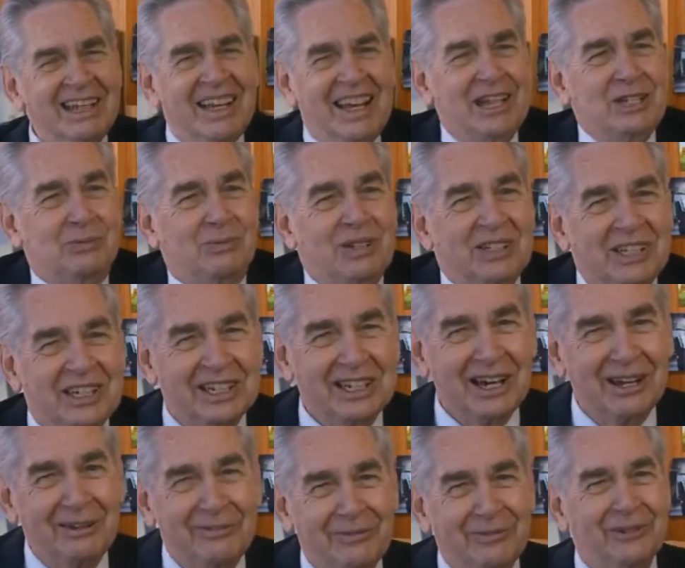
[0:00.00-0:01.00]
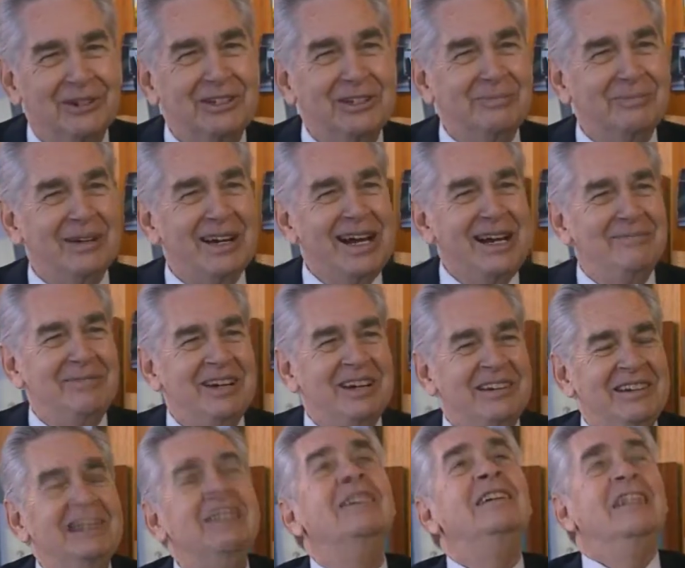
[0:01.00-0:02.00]
has won the California
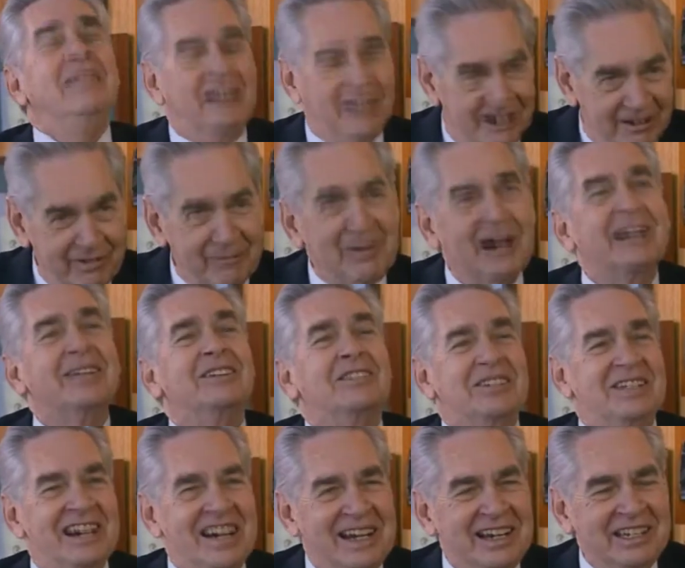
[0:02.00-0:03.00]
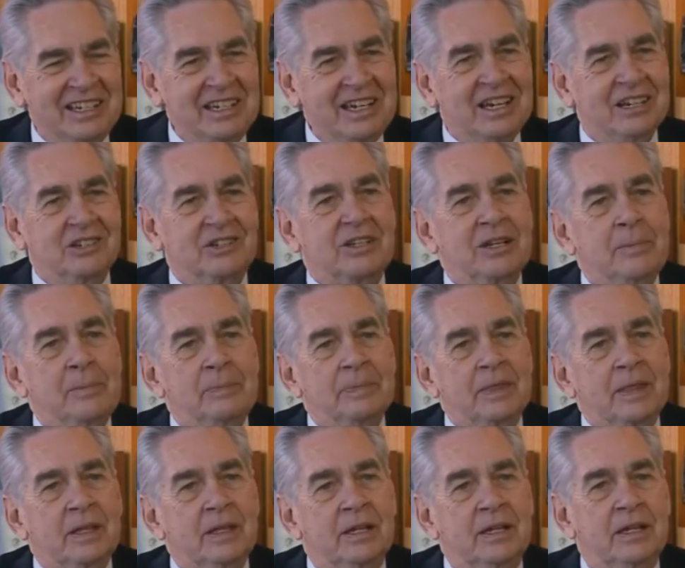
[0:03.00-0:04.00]
primary, and everybody's nodding yes.
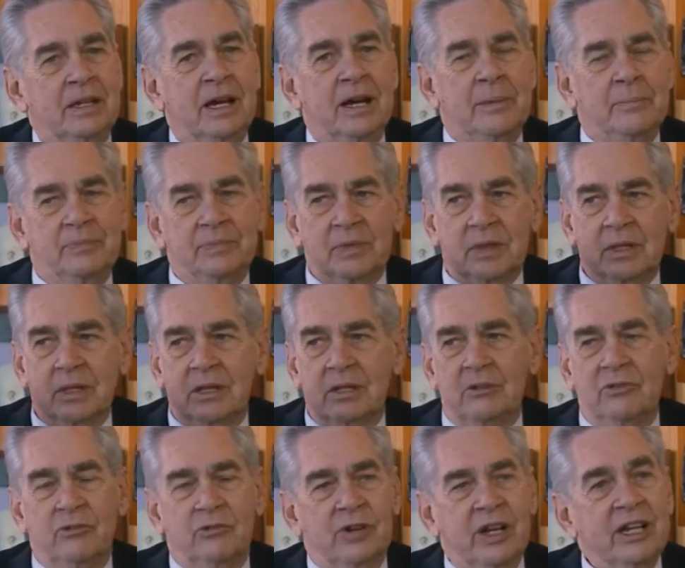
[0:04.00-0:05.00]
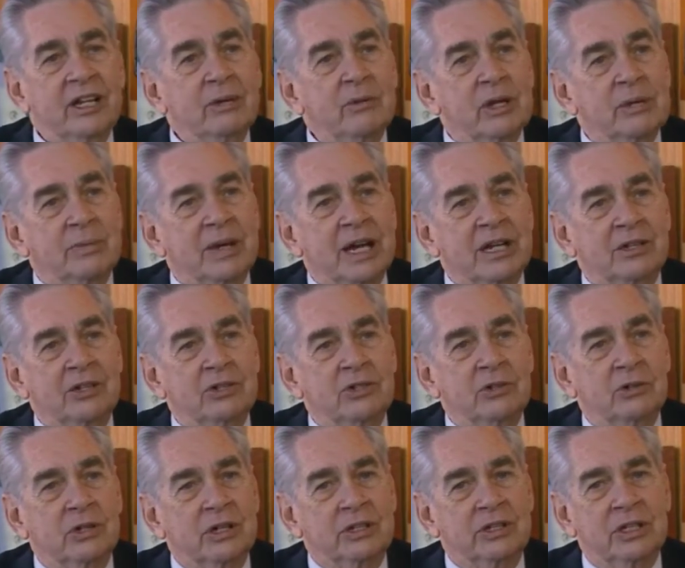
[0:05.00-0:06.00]
Now, Friendly went back to New
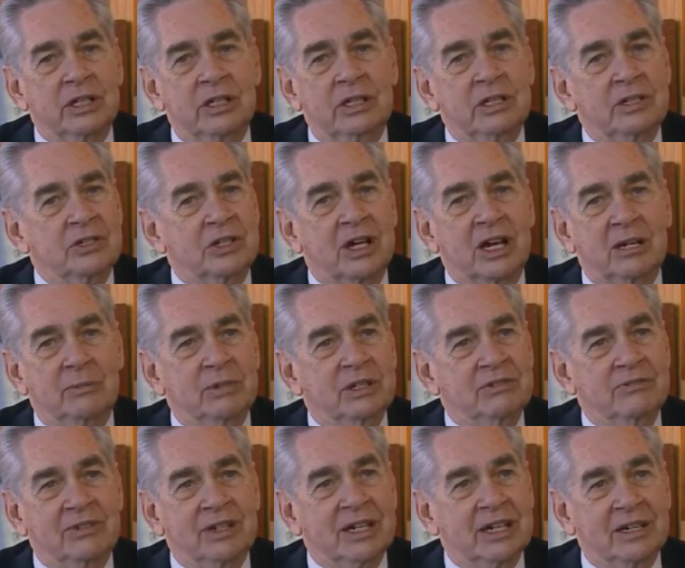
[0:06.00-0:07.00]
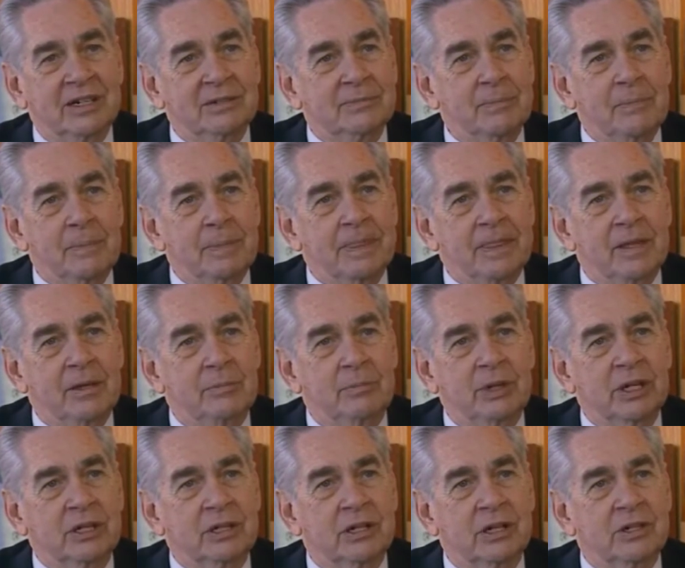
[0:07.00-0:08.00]
York thinking he's got to be fired
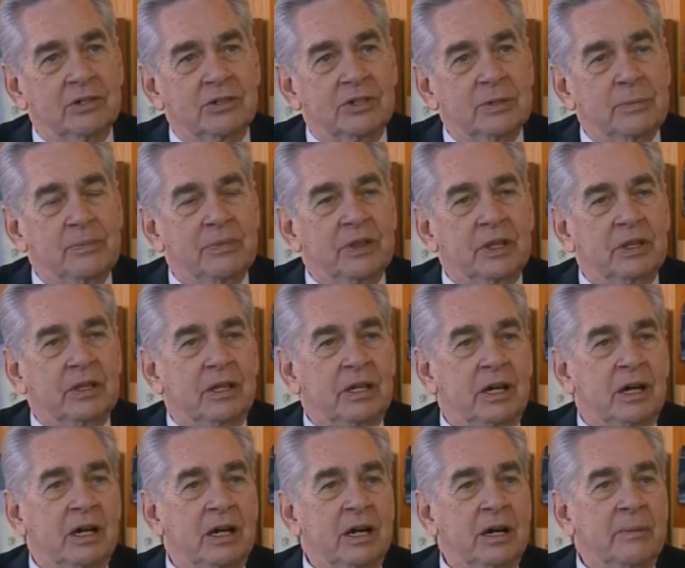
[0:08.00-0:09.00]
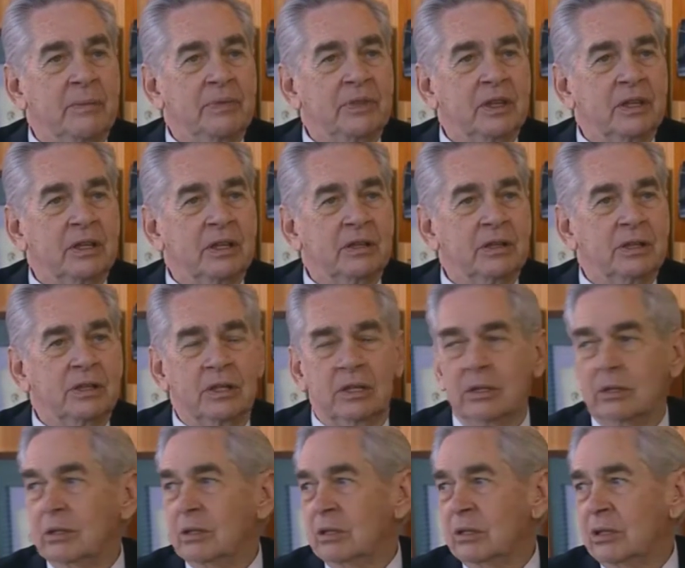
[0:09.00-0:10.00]
because uh,
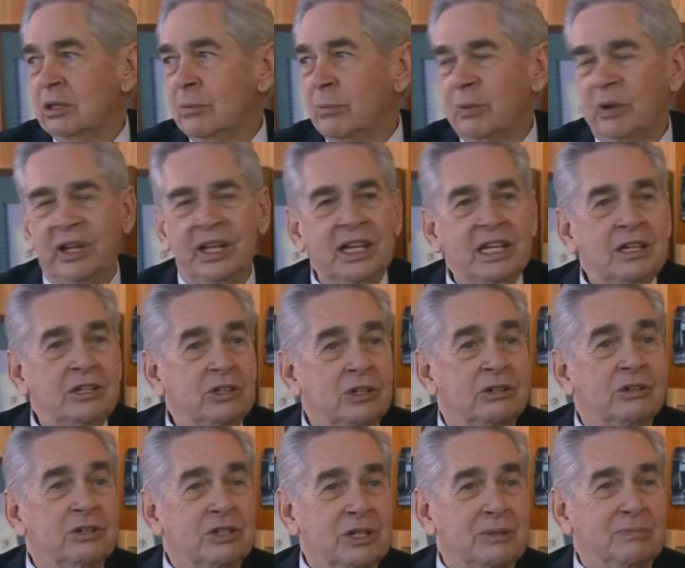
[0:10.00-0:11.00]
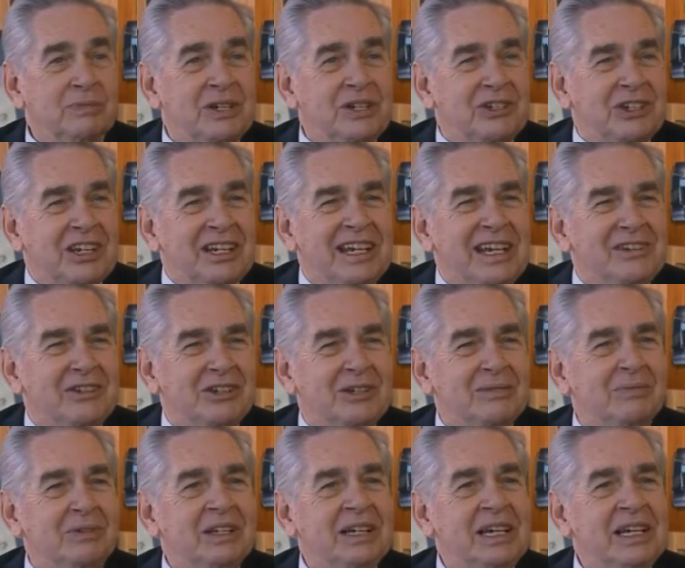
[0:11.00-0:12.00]
the plane, you know, it's a piston engine
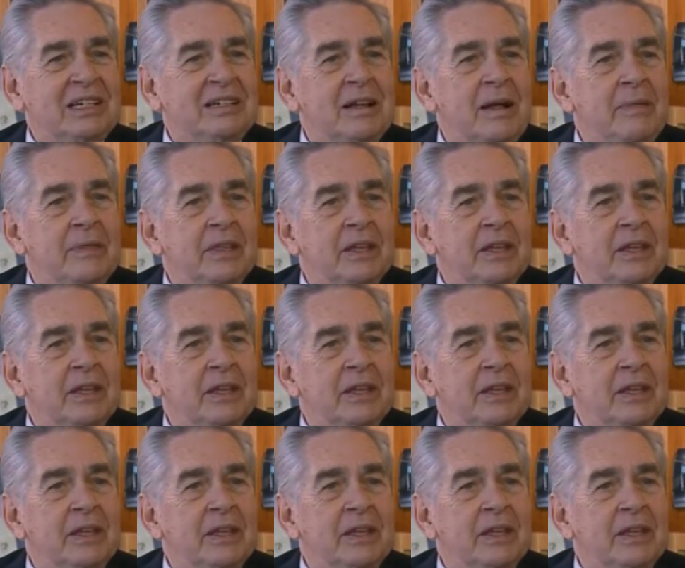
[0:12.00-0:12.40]
plane,